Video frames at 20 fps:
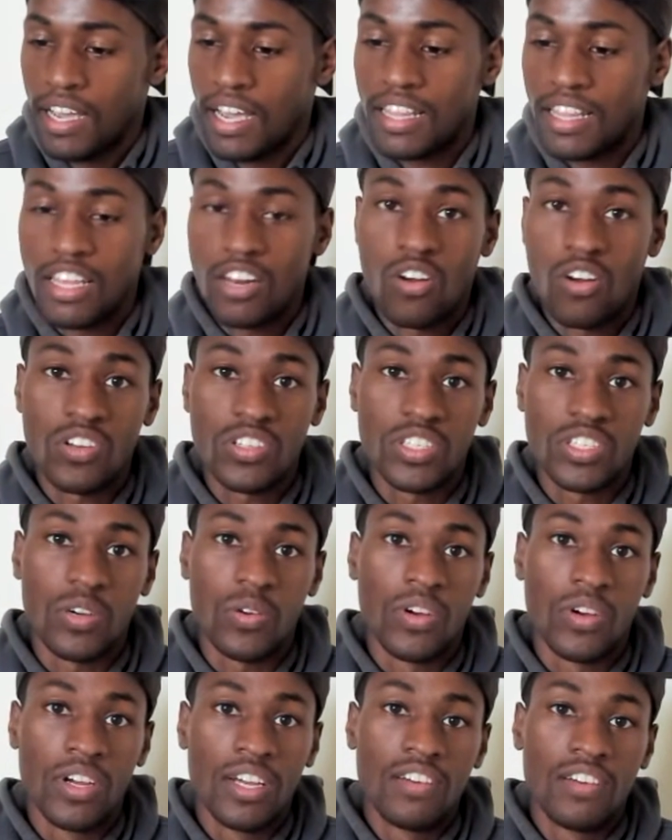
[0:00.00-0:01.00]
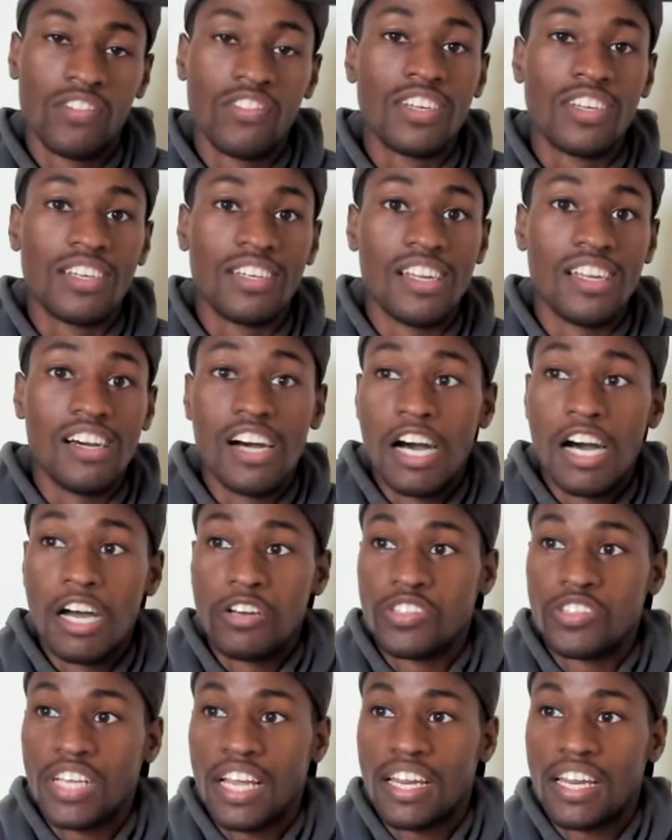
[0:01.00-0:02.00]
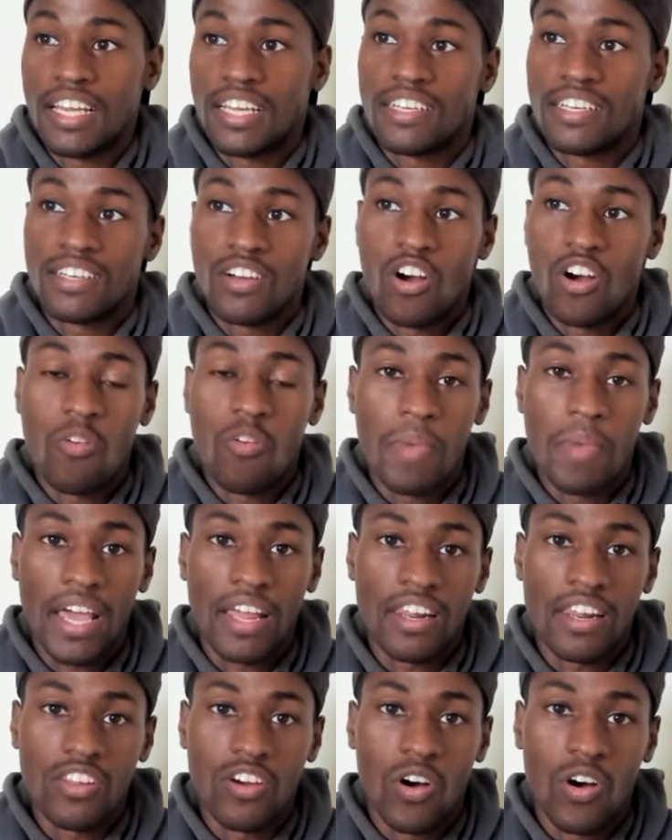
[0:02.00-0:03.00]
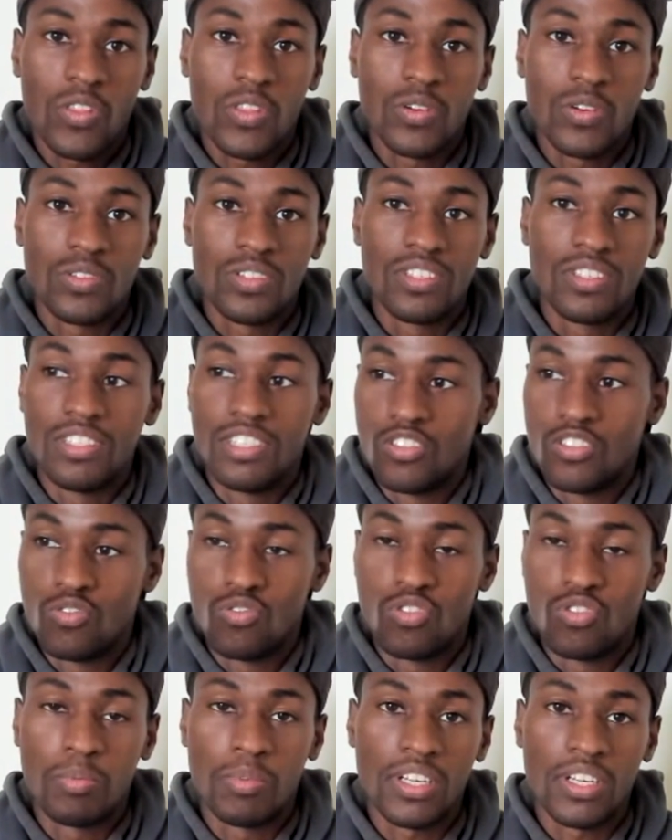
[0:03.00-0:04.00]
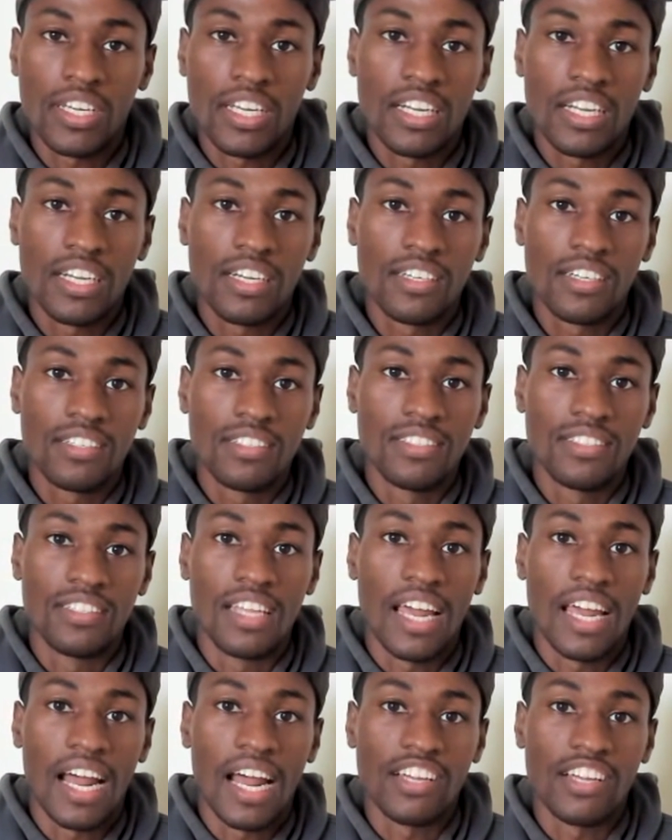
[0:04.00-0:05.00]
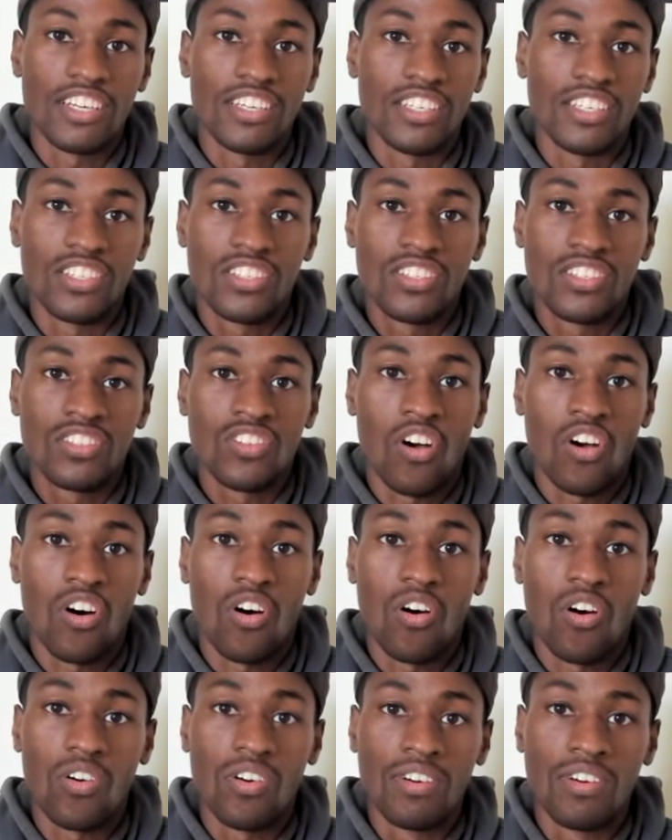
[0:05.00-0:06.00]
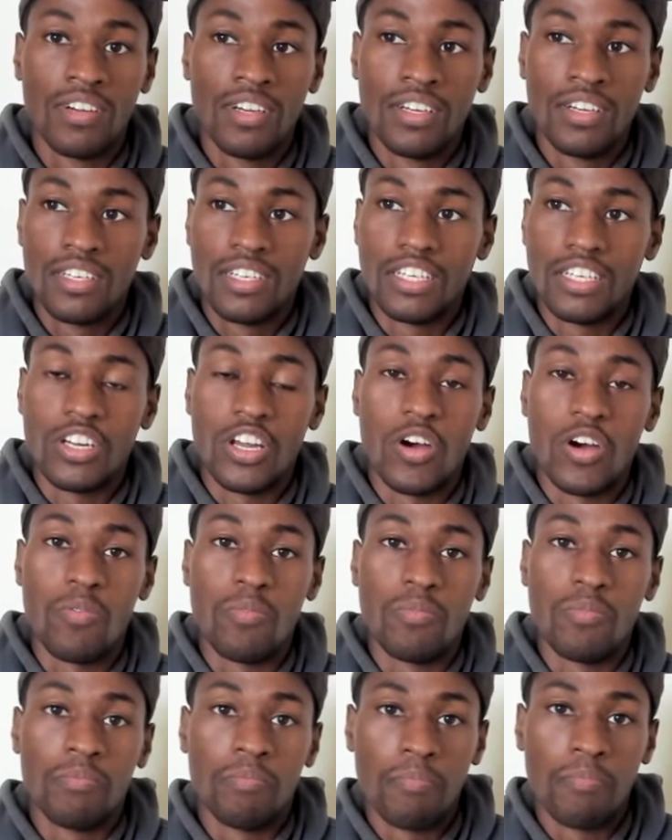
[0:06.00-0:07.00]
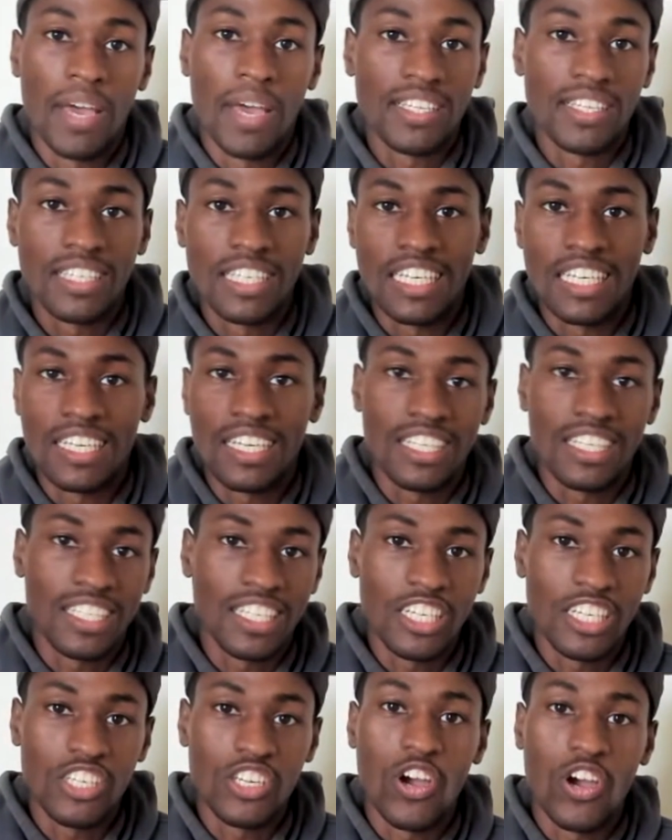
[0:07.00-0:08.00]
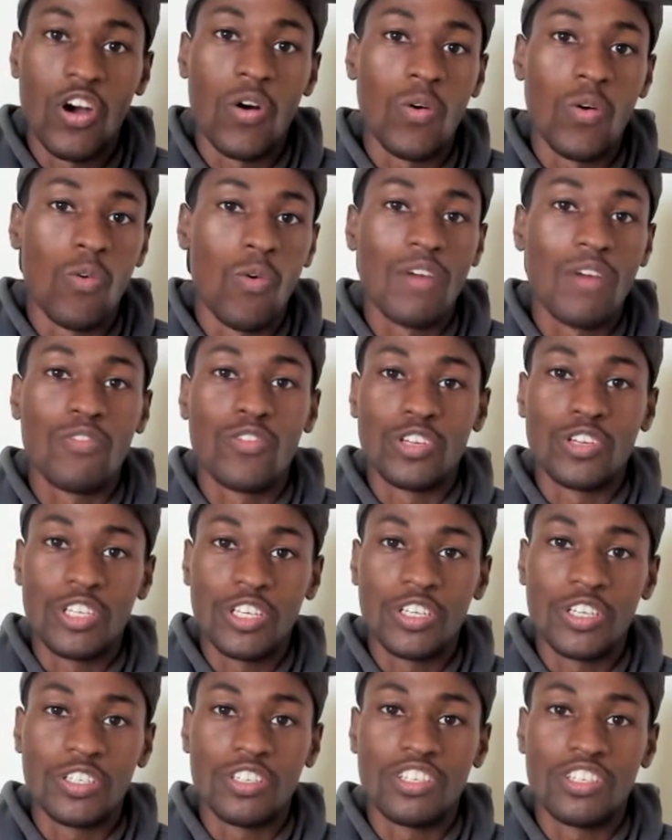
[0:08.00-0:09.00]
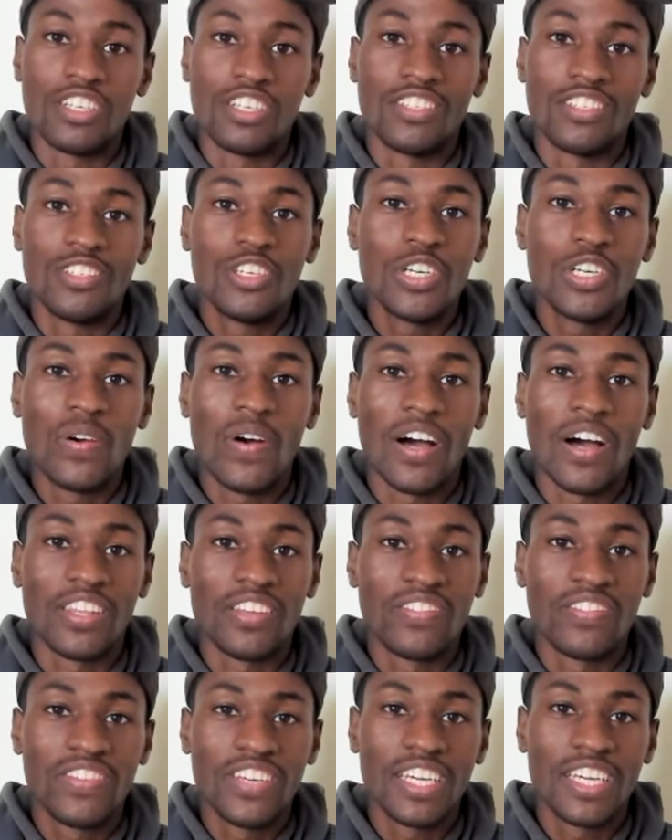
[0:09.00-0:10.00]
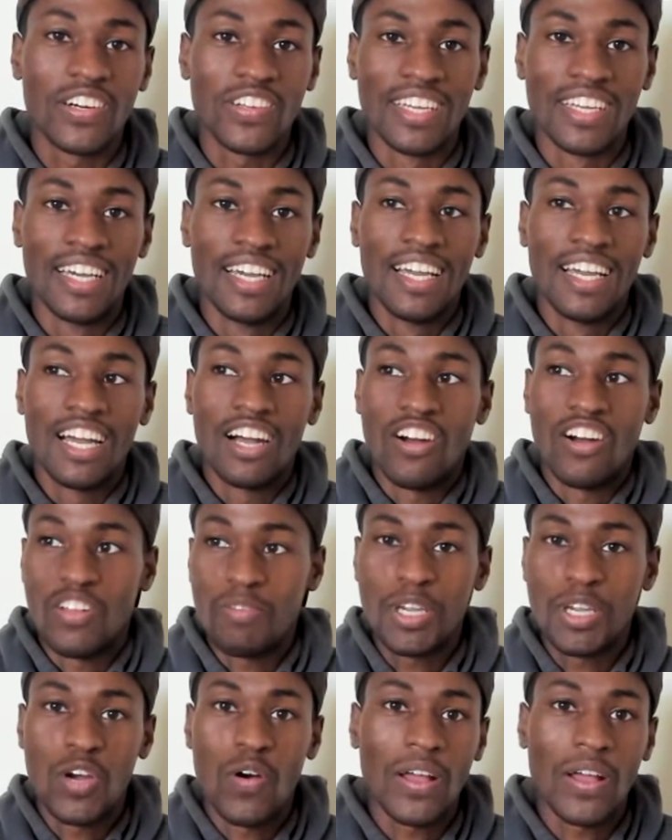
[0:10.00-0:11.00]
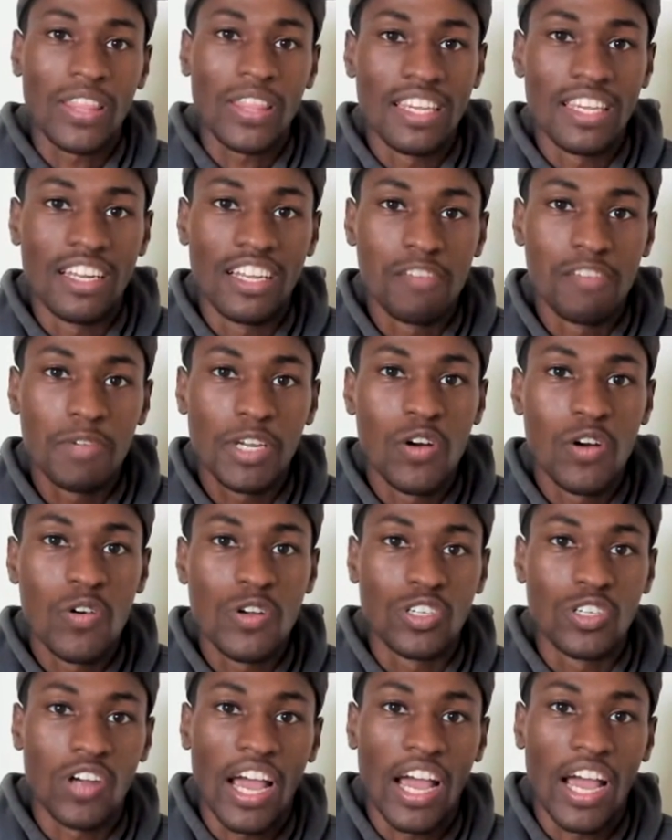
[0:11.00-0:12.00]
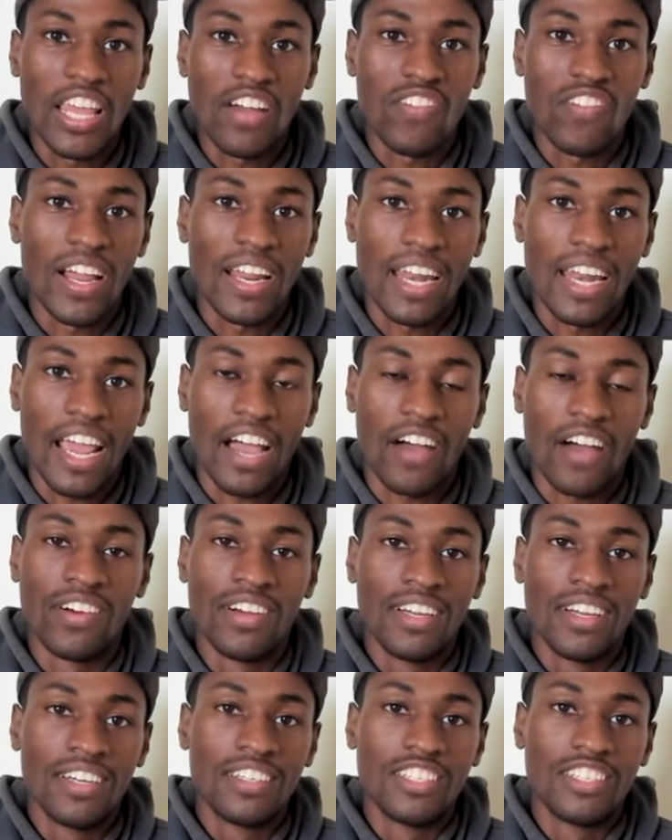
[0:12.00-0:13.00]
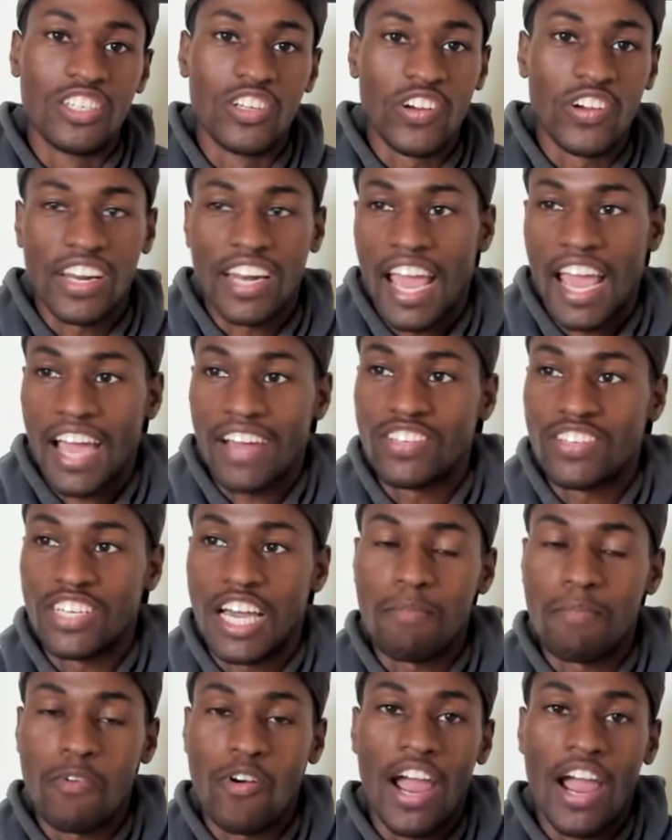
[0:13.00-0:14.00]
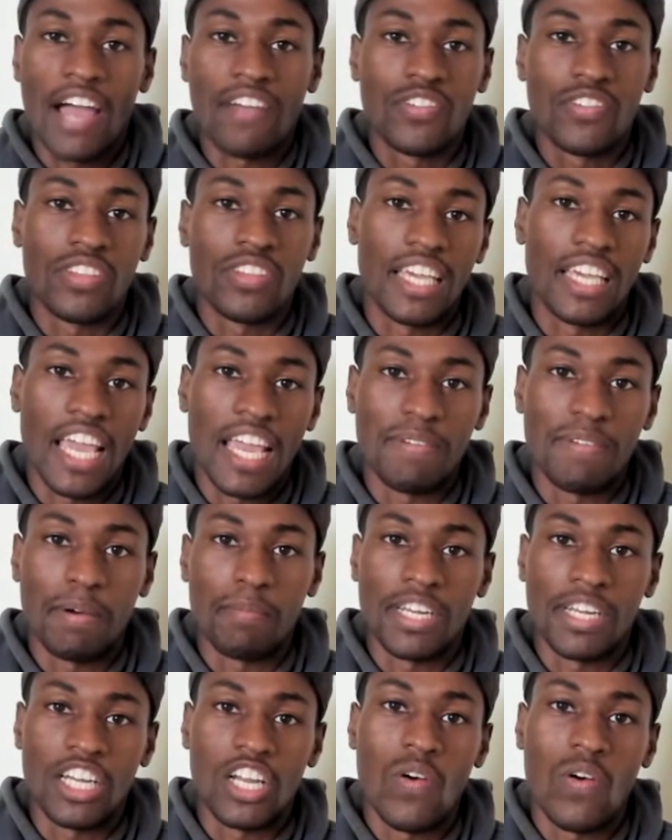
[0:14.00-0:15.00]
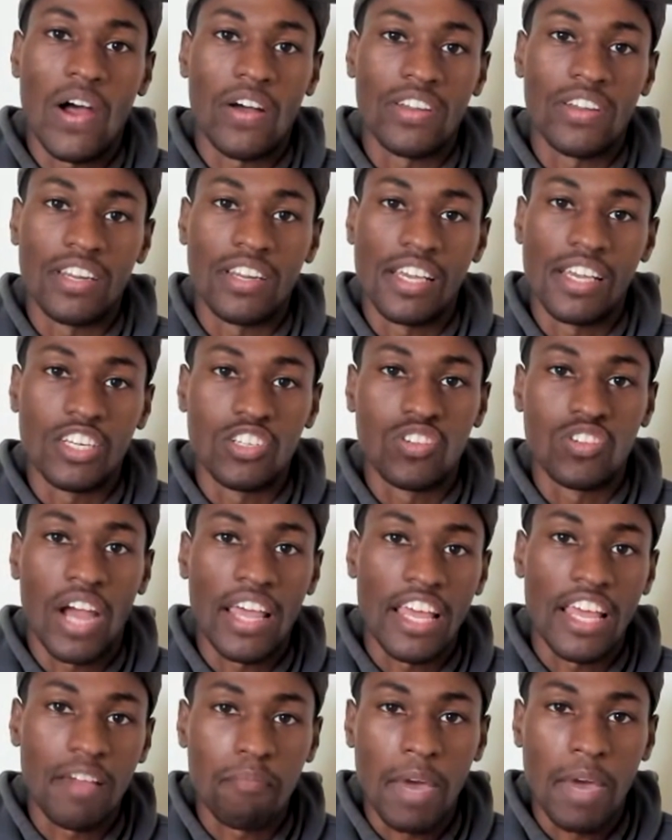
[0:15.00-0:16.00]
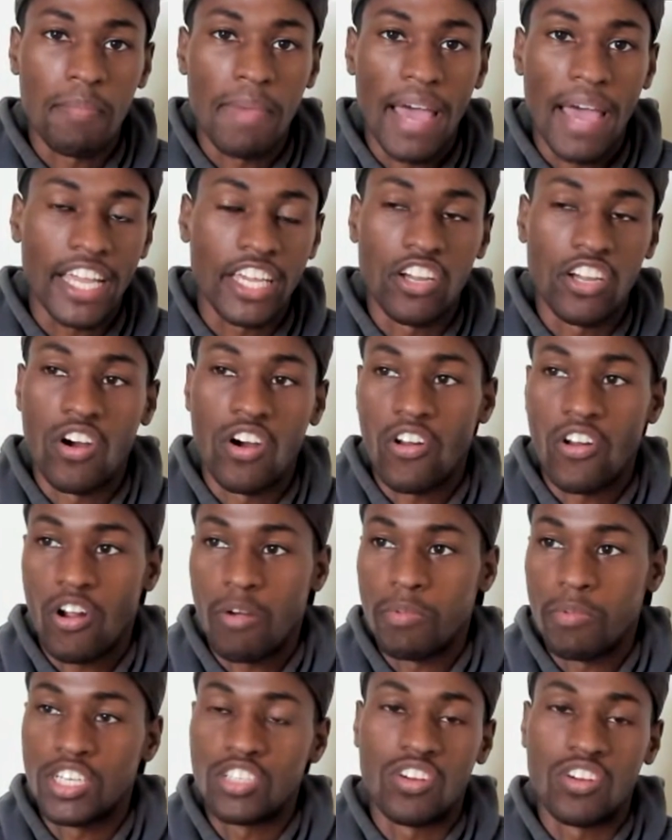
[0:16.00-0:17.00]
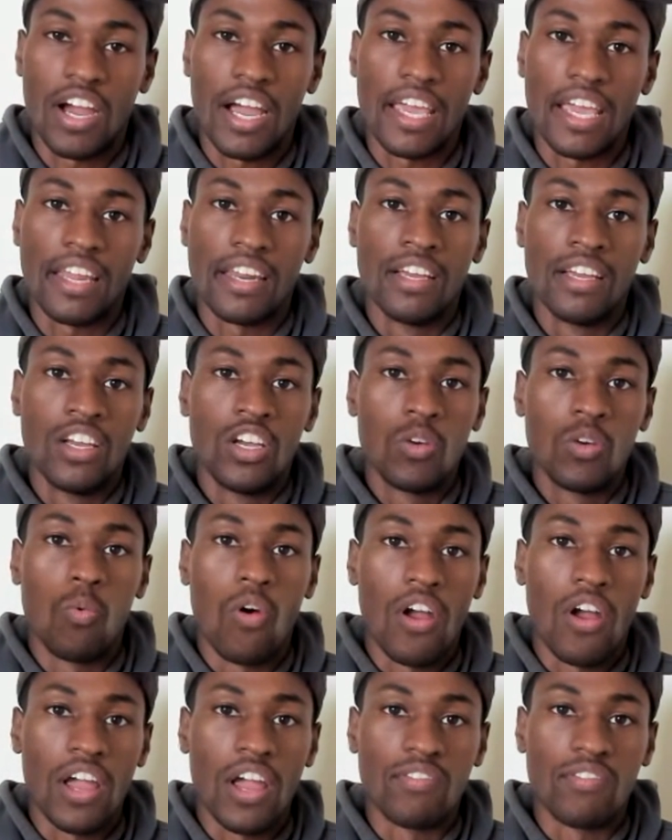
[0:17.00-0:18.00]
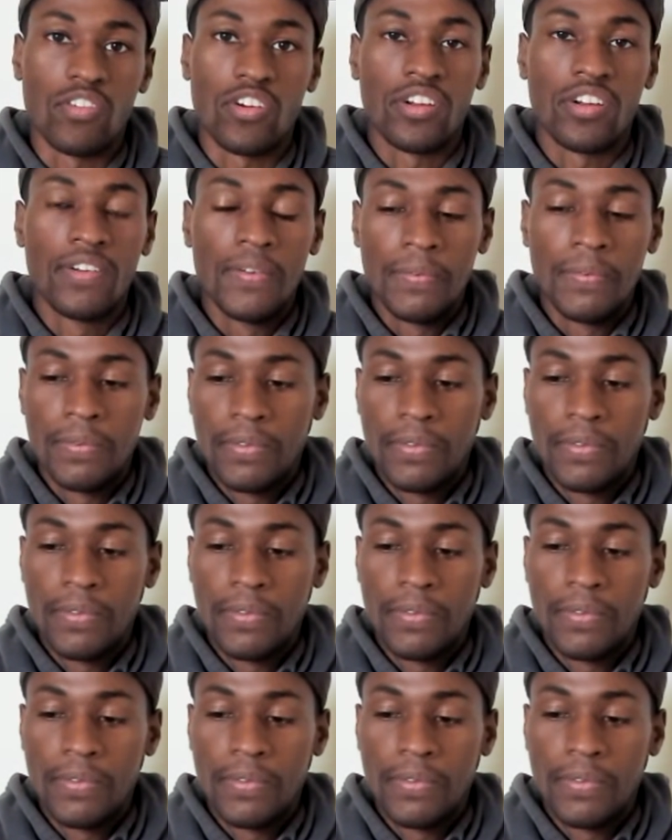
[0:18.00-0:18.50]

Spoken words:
And then also understanding, oh man, all this dribbling that I just saw, Messi, Coutinho, whoever just do on the field, let me go and try that right now during halftime or after the game. I'm going to go out and try that in my backyard. I'm going to try it wherever.